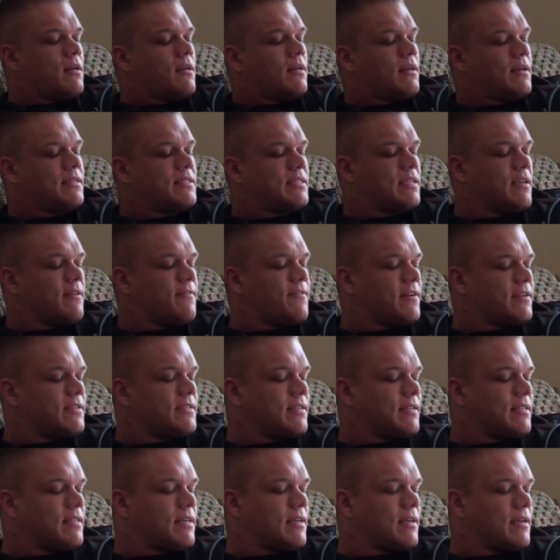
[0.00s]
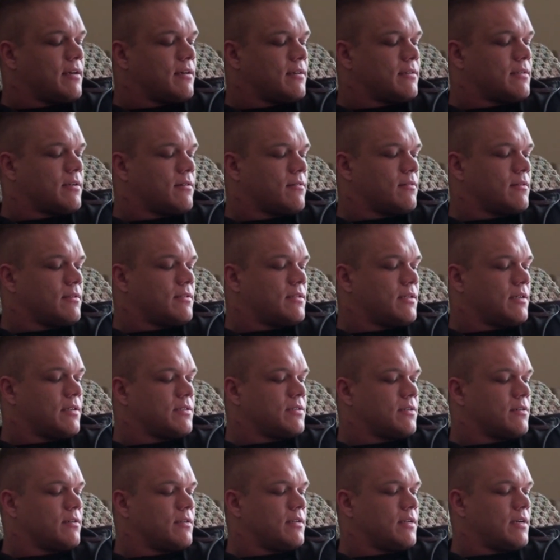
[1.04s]
let's see if there's anything else I want to
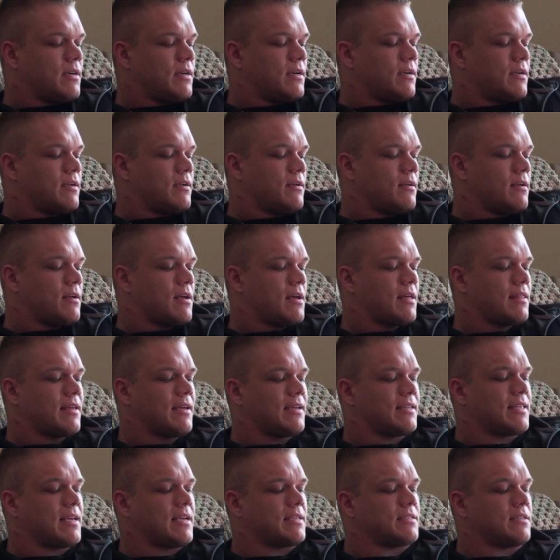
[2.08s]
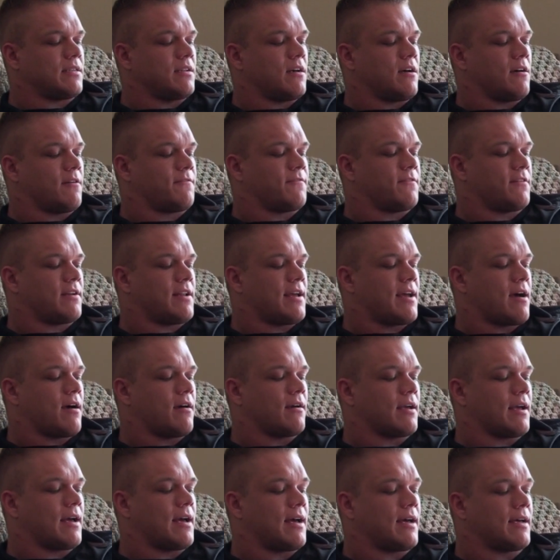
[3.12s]
touch on here. I think that's enough for now,
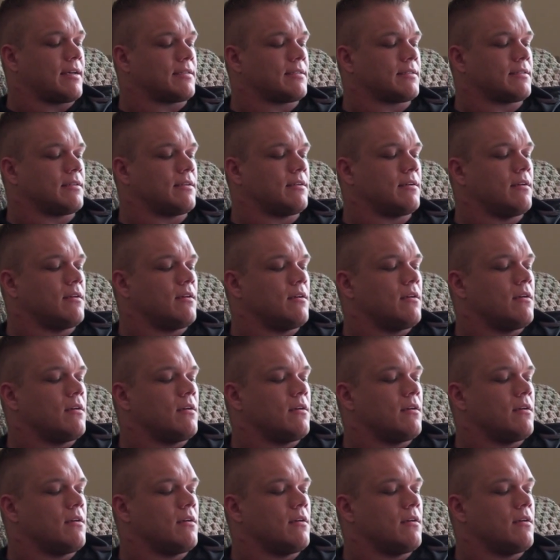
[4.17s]
guys.